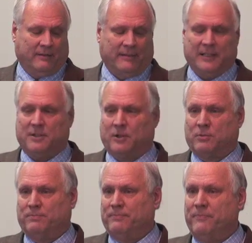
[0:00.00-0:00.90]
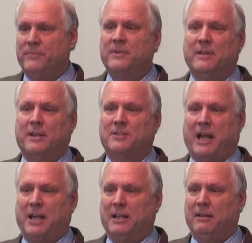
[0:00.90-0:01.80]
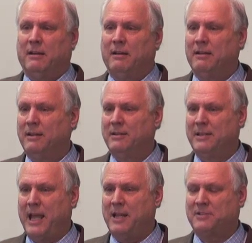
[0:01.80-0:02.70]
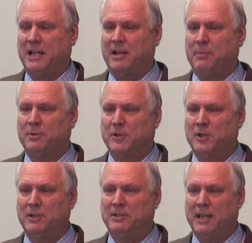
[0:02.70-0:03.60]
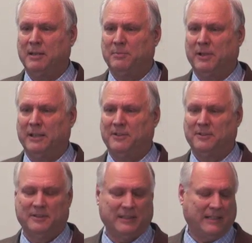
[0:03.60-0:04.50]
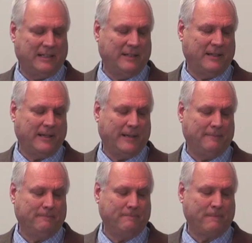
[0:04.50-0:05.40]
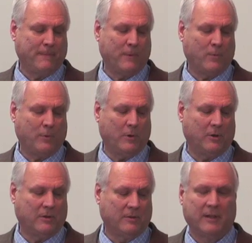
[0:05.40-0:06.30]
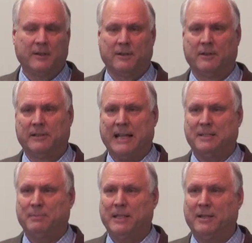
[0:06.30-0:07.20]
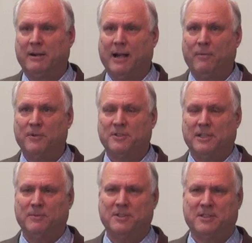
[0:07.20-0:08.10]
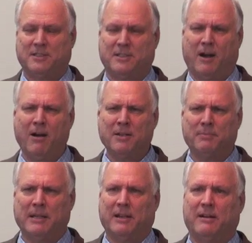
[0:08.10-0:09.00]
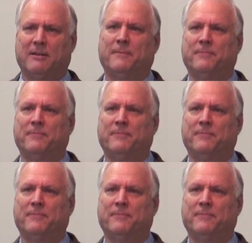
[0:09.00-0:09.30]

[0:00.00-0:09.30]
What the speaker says: it's a exciting day, exciting opportunity taking place, and we're glad to be there. It was hard to be there.